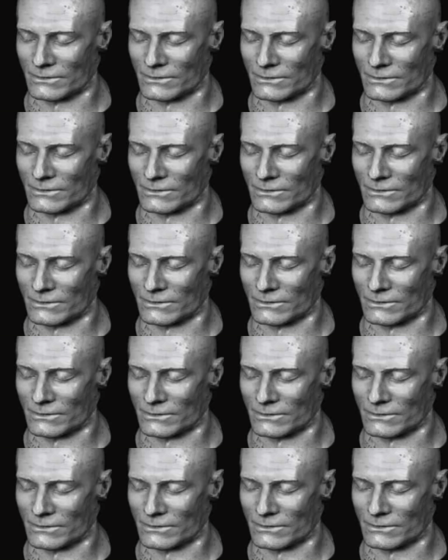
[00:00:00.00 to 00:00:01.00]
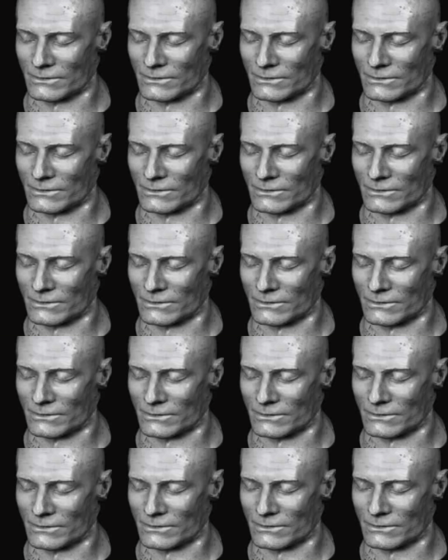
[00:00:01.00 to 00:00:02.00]
and allegedly his face
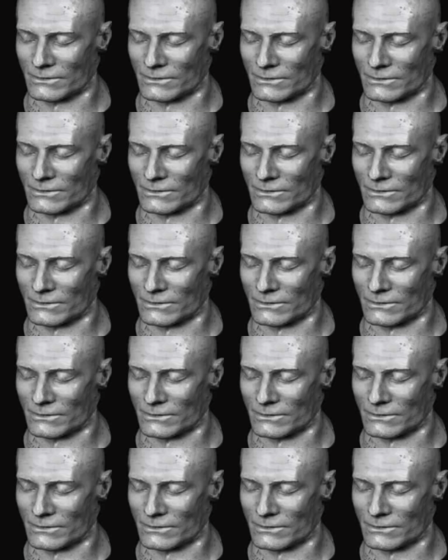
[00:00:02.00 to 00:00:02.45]
as well.